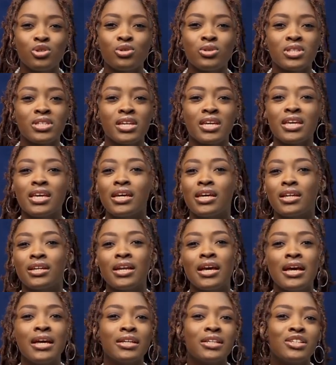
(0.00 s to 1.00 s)
use it
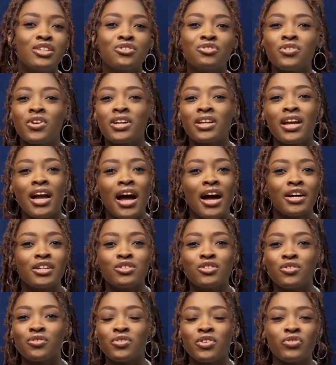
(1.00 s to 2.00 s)
in different
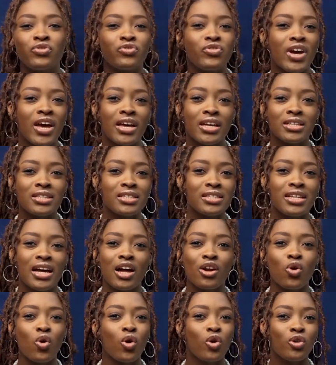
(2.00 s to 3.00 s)
kinds of events
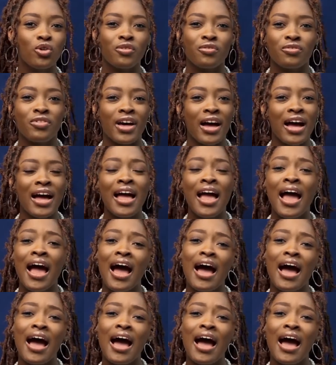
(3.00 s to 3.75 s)
and all of that,